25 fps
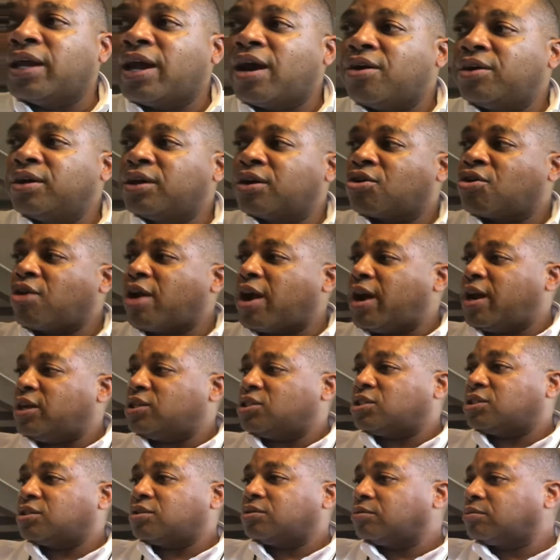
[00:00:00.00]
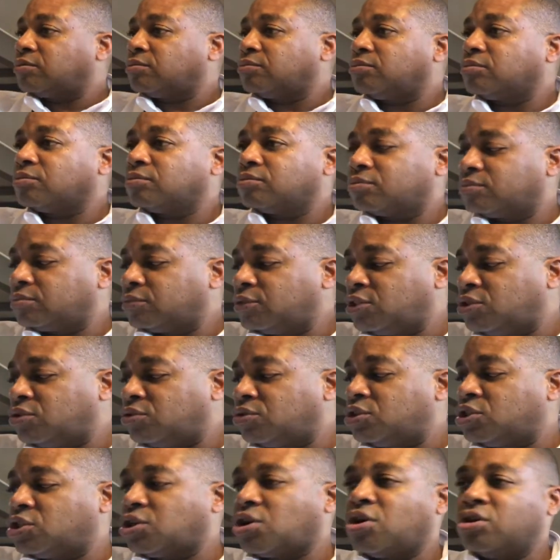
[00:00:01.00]
down, it crashed. It's
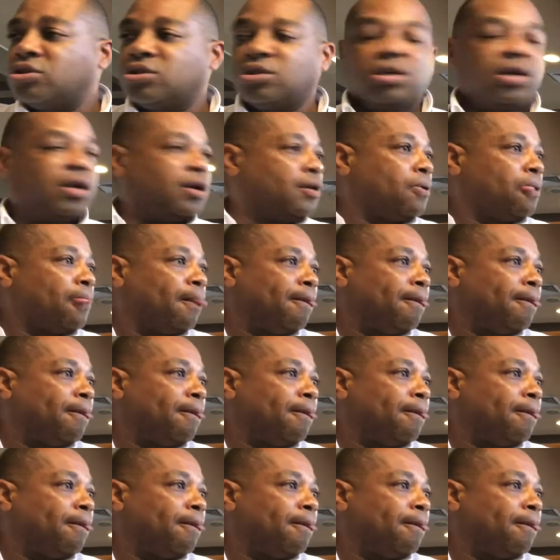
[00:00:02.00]
on the charger now.